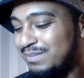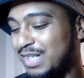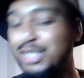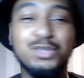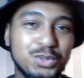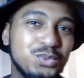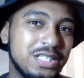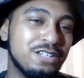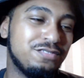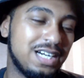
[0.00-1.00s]
you do
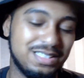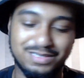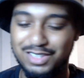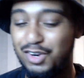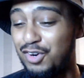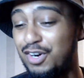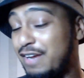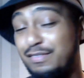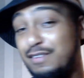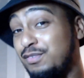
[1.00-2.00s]
need a fan, or
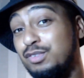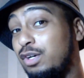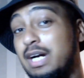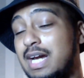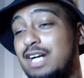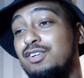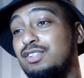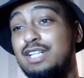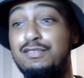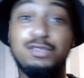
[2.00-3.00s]
if you've not got
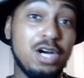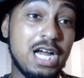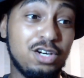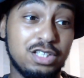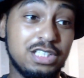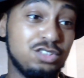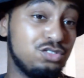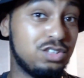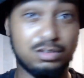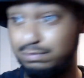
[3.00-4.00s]
aircon. If you've got aircon in this
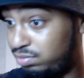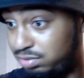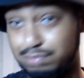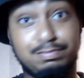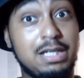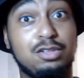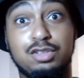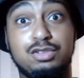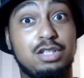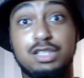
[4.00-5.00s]
country, big
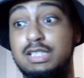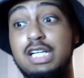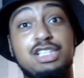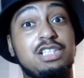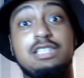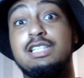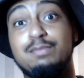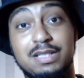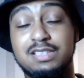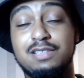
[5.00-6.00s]
luxury, because that shit's
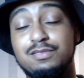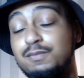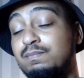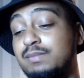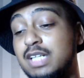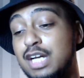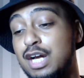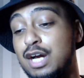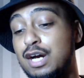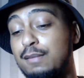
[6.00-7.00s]
expensive.
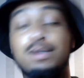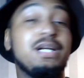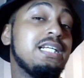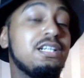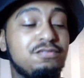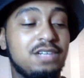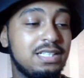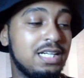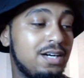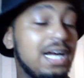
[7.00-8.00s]
But you need a
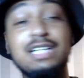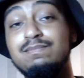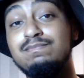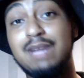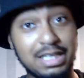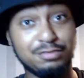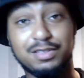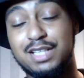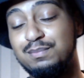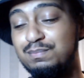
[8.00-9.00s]
fan. Now, I had a
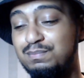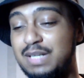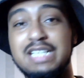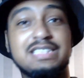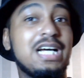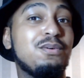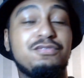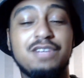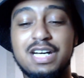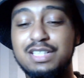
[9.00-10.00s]
fan. Nice tower
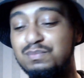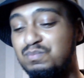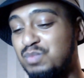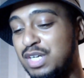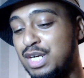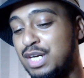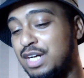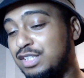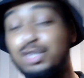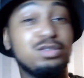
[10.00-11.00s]
fan.
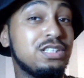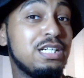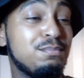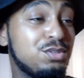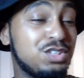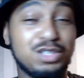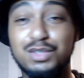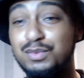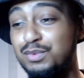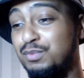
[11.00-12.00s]
Told the temperature.
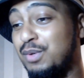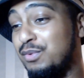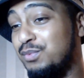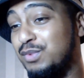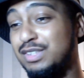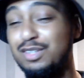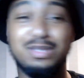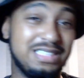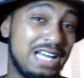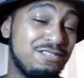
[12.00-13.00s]
My room was
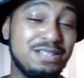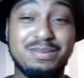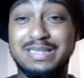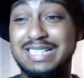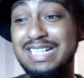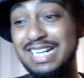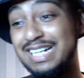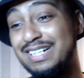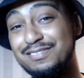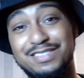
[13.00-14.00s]
always laughing at me
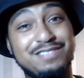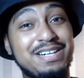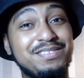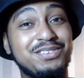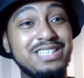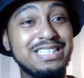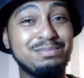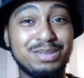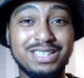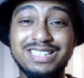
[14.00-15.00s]
saying, 35 degrees,
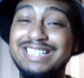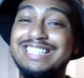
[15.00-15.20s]
brother.